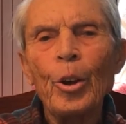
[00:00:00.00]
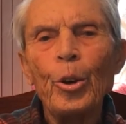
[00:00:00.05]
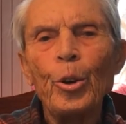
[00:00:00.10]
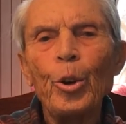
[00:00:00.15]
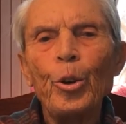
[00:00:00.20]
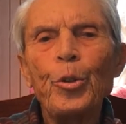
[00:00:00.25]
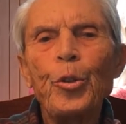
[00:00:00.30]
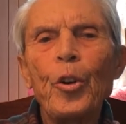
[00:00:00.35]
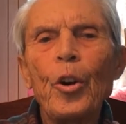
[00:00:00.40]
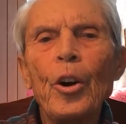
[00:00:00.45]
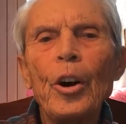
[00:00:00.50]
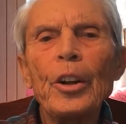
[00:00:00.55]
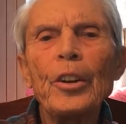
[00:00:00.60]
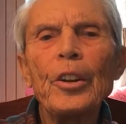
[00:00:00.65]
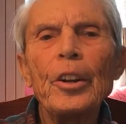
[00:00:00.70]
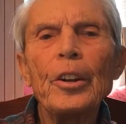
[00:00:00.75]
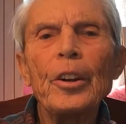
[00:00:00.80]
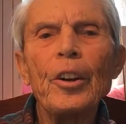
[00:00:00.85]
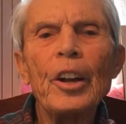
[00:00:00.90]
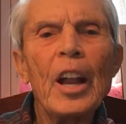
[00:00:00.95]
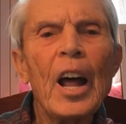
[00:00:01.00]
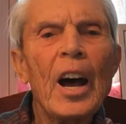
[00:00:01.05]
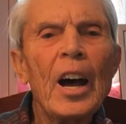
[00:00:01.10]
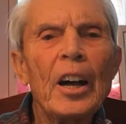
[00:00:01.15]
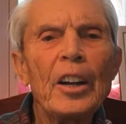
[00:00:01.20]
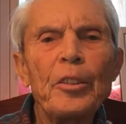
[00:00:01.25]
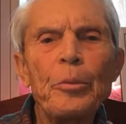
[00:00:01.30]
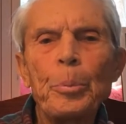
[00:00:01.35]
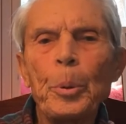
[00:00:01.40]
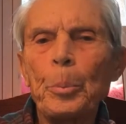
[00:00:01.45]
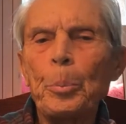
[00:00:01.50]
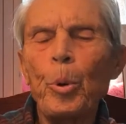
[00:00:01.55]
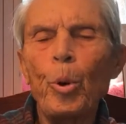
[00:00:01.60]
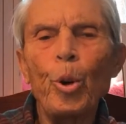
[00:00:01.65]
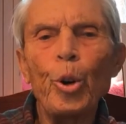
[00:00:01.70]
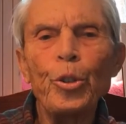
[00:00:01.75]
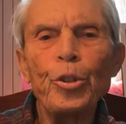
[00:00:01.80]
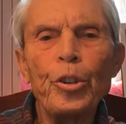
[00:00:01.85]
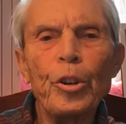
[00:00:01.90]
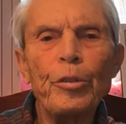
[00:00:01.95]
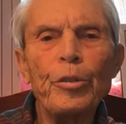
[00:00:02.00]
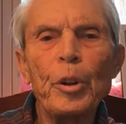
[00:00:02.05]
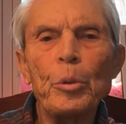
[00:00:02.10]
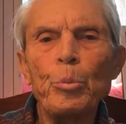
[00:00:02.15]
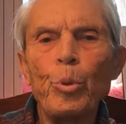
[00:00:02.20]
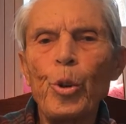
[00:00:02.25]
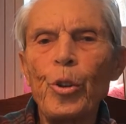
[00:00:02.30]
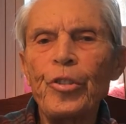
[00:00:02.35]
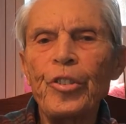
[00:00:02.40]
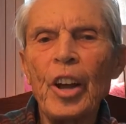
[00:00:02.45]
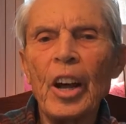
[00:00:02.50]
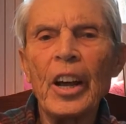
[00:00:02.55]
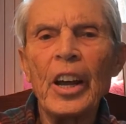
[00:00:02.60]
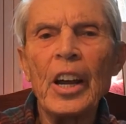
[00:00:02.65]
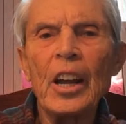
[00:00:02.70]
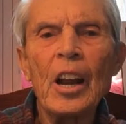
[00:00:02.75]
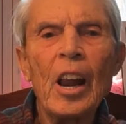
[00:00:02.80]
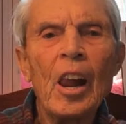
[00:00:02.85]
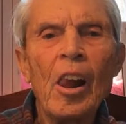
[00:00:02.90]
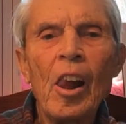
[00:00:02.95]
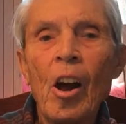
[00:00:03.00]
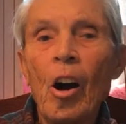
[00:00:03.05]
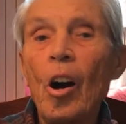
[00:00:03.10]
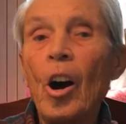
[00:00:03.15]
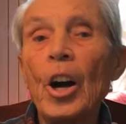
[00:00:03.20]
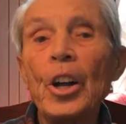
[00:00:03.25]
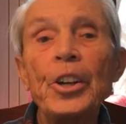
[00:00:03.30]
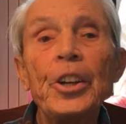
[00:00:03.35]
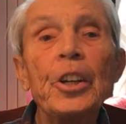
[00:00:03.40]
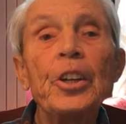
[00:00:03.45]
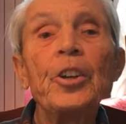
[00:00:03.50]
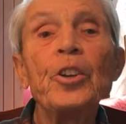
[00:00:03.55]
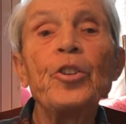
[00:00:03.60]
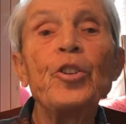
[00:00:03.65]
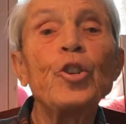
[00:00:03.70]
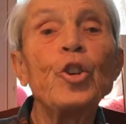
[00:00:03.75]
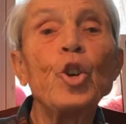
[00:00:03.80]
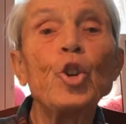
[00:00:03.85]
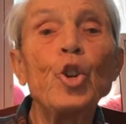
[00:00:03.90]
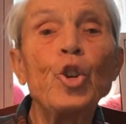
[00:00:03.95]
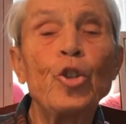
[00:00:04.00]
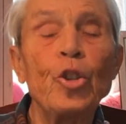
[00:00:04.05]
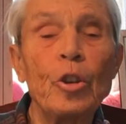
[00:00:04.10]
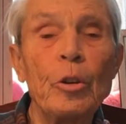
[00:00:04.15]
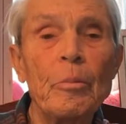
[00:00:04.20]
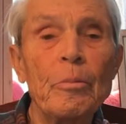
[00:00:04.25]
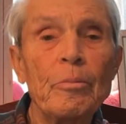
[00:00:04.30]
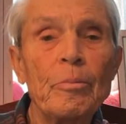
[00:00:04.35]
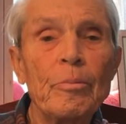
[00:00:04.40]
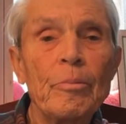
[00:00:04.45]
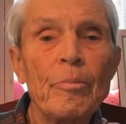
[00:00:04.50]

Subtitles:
you'll find that a large proportion of them will say, "I didn't choose it.